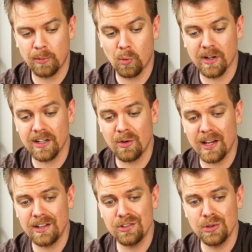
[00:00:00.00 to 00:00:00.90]
but we're gonna go
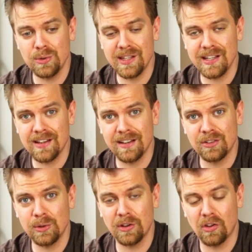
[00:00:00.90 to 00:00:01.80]
ahead and do
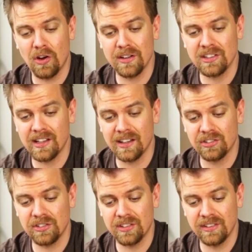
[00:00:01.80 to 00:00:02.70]
the long
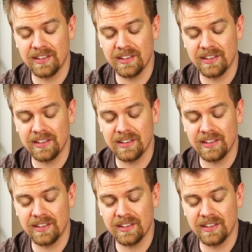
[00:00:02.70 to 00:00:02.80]
test.